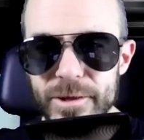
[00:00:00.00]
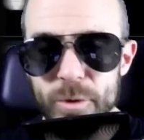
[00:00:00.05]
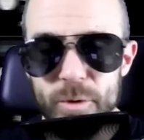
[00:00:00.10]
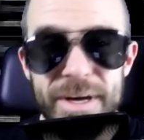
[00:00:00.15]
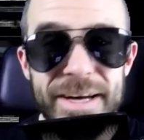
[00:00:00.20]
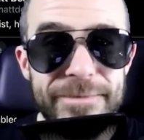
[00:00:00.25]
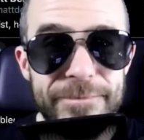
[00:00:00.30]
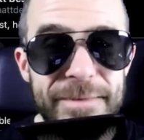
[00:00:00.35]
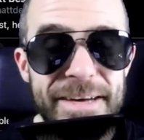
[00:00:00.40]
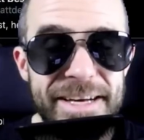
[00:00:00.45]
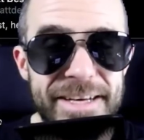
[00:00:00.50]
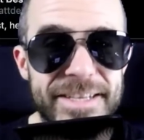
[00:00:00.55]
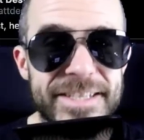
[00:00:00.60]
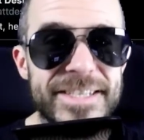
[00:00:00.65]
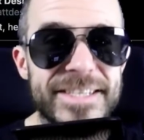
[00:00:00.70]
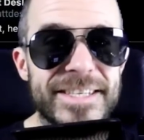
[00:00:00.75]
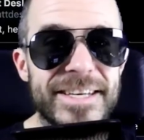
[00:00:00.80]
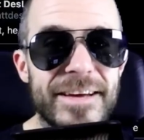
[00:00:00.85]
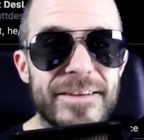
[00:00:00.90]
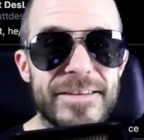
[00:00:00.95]
Look at
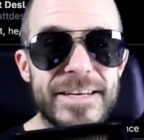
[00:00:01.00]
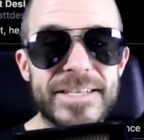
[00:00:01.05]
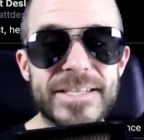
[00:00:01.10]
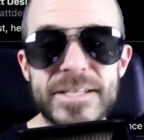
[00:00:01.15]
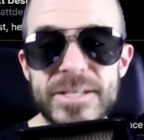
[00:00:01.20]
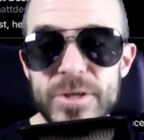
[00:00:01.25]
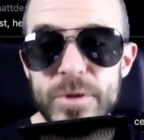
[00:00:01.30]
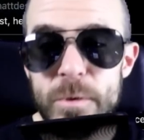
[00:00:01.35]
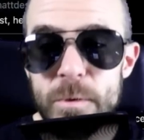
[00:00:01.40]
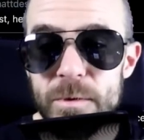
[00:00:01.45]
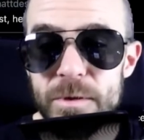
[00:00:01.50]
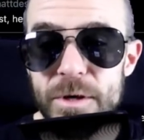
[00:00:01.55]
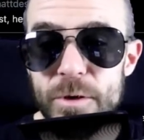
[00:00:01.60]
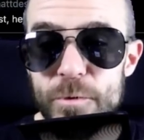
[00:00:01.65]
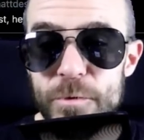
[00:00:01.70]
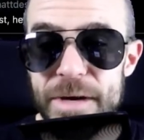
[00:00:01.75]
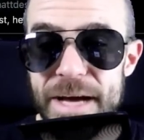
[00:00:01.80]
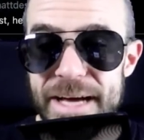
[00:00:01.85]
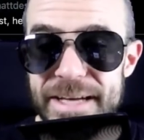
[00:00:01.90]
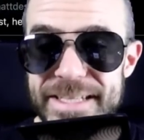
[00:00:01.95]
this. This tool
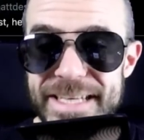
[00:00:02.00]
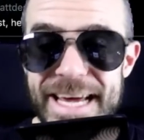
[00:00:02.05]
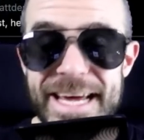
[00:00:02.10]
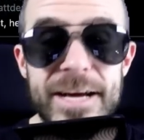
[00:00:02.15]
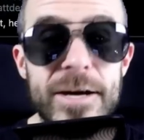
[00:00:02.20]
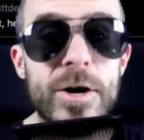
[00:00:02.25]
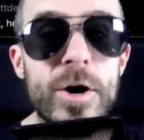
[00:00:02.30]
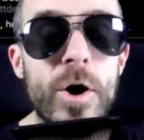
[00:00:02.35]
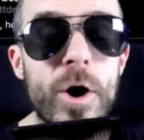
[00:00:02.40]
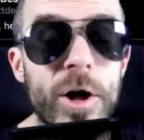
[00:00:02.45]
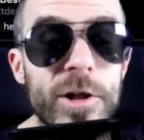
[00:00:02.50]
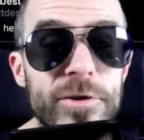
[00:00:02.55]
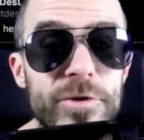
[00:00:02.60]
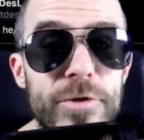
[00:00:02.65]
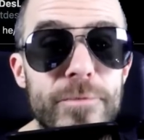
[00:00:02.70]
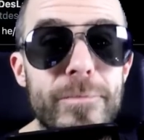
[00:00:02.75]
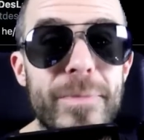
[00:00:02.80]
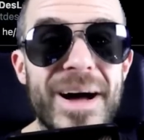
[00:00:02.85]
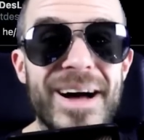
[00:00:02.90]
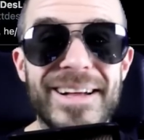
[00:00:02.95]
creates a color
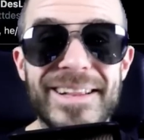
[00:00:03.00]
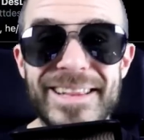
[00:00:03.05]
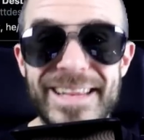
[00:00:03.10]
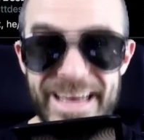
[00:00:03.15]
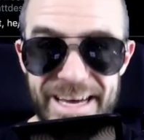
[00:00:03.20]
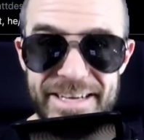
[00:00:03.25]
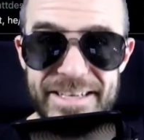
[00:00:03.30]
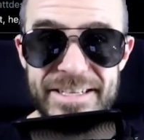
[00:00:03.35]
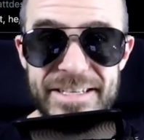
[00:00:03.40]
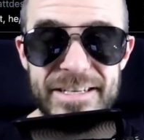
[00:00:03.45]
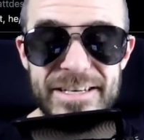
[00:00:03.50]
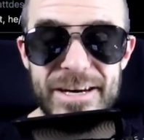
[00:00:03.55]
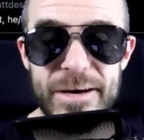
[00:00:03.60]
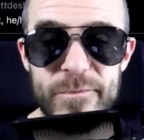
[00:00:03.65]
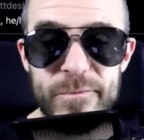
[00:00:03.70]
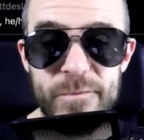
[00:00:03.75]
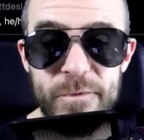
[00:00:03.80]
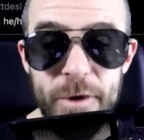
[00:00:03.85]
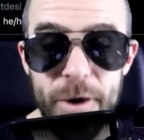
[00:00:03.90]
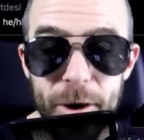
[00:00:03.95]
palette
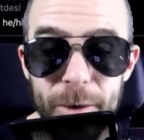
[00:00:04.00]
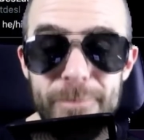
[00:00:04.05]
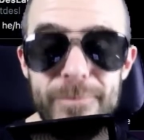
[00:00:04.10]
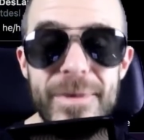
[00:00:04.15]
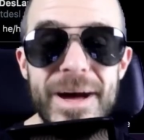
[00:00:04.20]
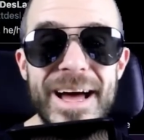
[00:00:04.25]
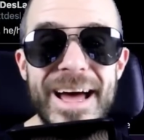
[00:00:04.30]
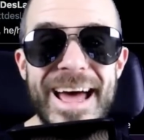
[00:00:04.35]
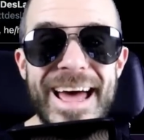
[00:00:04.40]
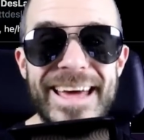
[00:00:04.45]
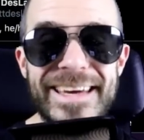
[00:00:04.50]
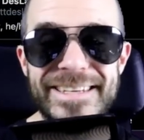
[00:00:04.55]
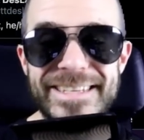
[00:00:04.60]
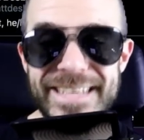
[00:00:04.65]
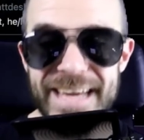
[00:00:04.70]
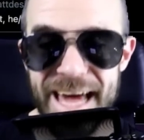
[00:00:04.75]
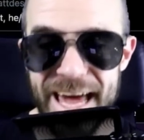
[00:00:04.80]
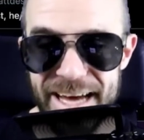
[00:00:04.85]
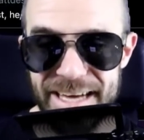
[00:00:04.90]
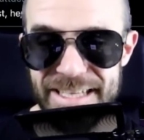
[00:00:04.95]
from a
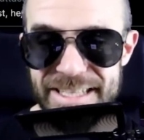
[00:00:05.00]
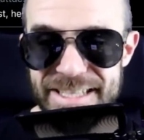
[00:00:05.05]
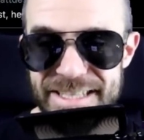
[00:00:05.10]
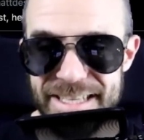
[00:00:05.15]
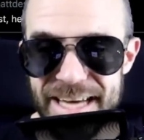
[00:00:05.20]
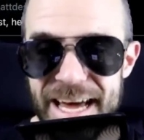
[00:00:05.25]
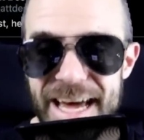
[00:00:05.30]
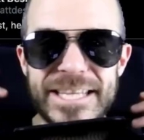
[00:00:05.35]
text.